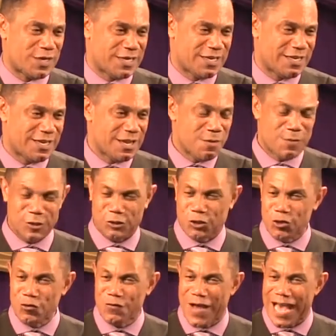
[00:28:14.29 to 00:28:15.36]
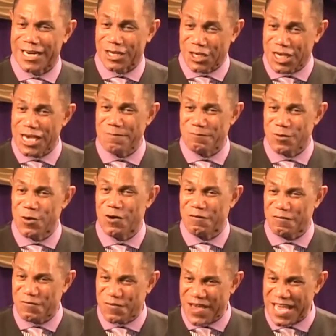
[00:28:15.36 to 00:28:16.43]
it. But you got to keep your
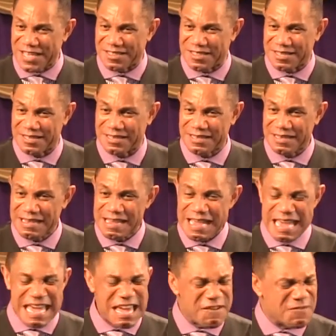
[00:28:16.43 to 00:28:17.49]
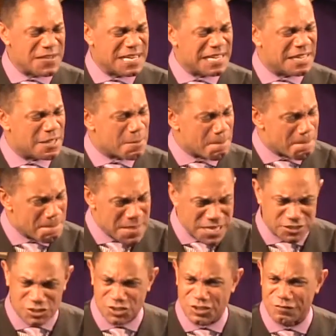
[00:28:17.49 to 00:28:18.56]
faith even in the
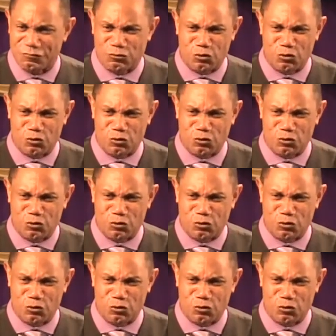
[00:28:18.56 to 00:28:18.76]
midst of